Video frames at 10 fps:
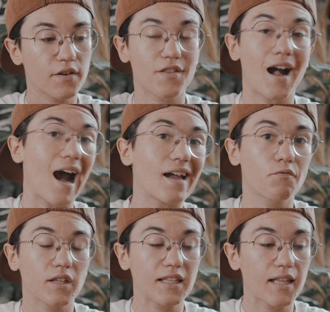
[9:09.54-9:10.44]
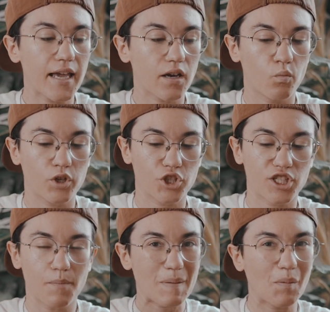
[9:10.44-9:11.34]
Flair that I really like, which
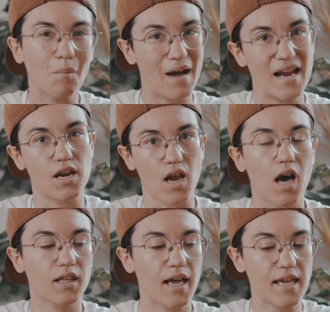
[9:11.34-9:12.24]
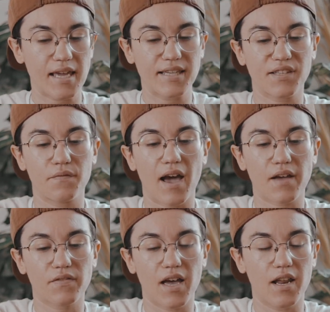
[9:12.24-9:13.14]
some people might not like, is the
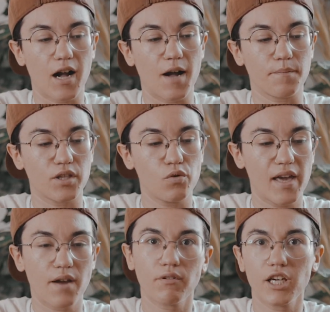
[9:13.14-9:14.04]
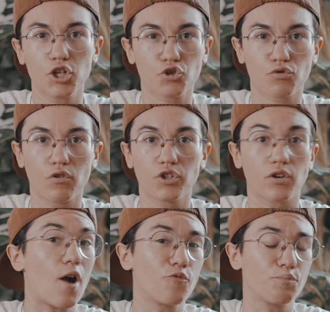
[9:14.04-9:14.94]
fact that you can't really control
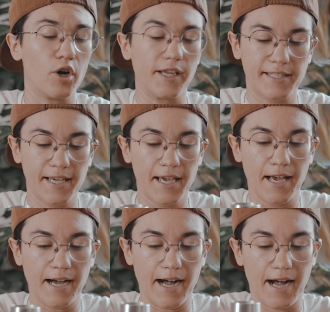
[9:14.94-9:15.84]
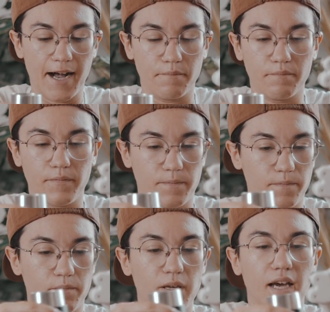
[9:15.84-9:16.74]
your output
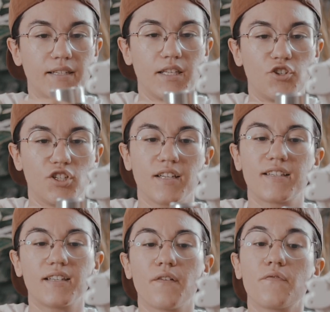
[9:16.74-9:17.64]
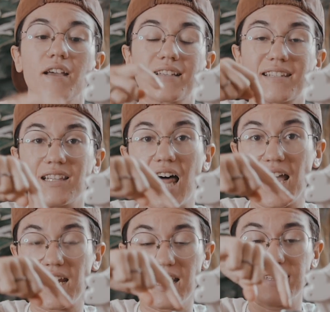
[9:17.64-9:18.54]
because it's just a fixed
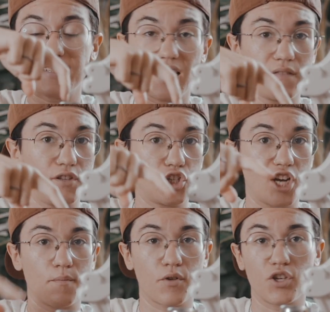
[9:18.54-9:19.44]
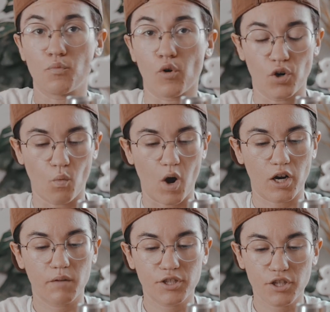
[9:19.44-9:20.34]
line inside of this chamber that you pour your
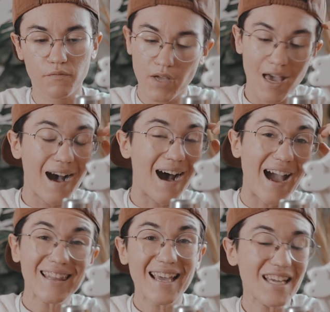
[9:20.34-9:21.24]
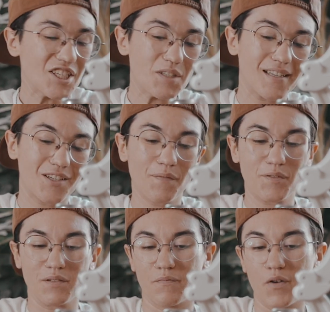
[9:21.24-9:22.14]
water up to. I like it just because I don't
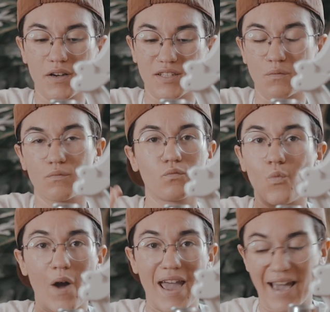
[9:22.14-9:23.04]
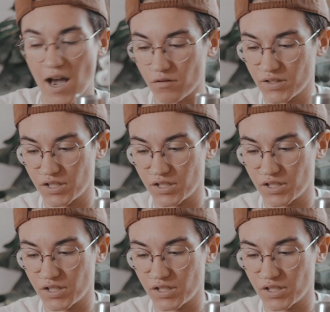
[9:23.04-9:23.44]
have to focus on weighing out.